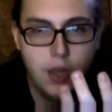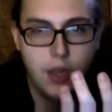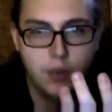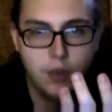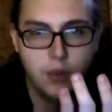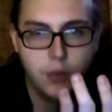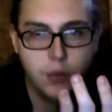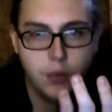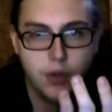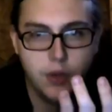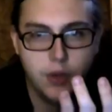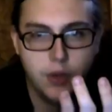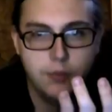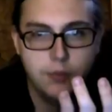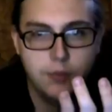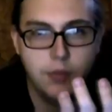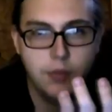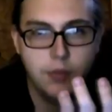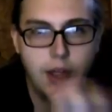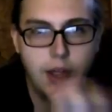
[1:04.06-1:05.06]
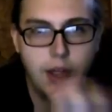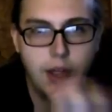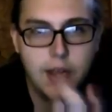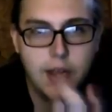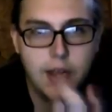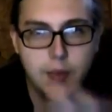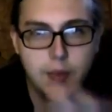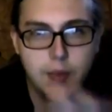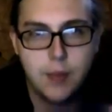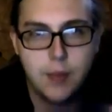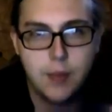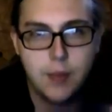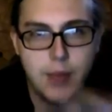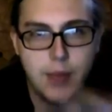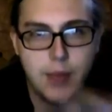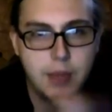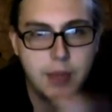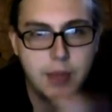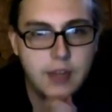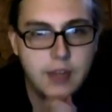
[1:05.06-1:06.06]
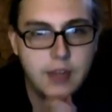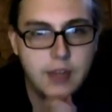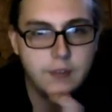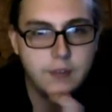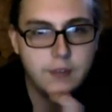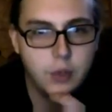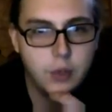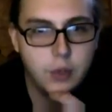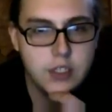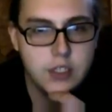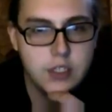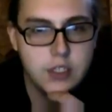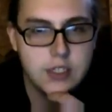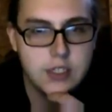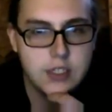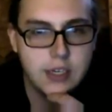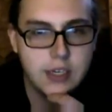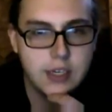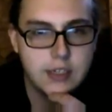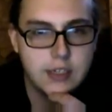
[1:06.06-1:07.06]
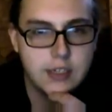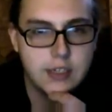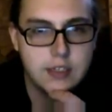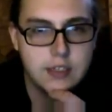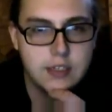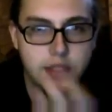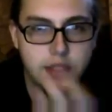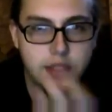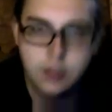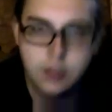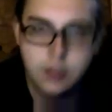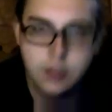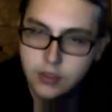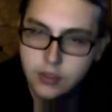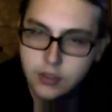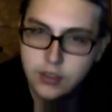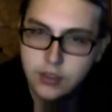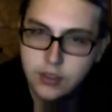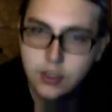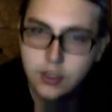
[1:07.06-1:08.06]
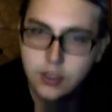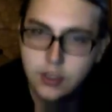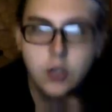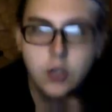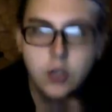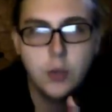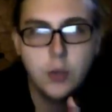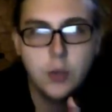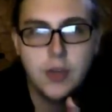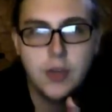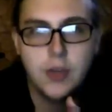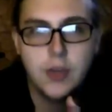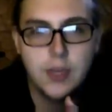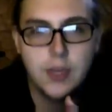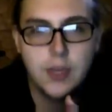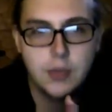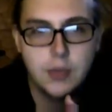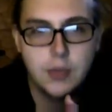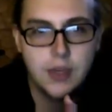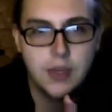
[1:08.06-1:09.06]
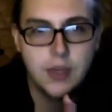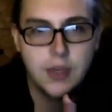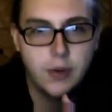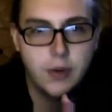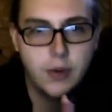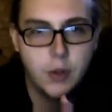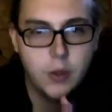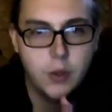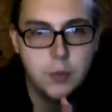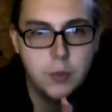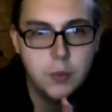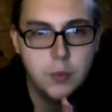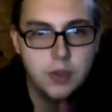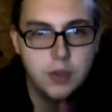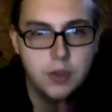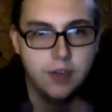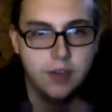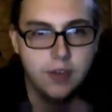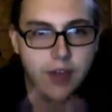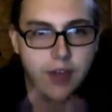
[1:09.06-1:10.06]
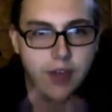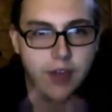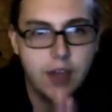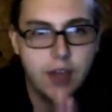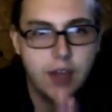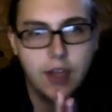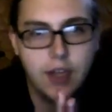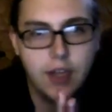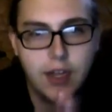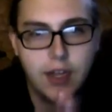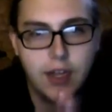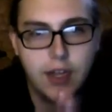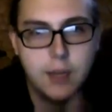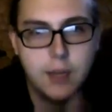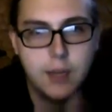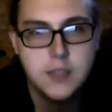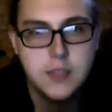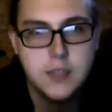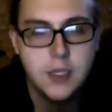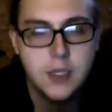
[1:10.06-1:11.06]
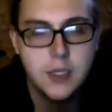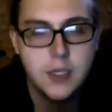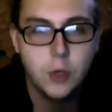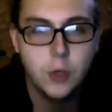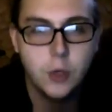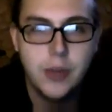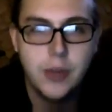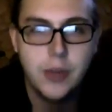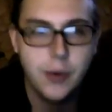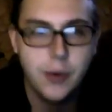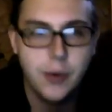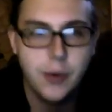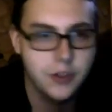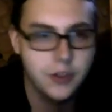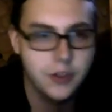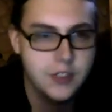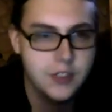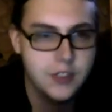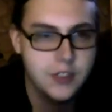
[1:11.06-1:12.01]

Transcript: everyone. I am the man behind the voice, and you know my name by now, I hope. And if not, I am CR Powers.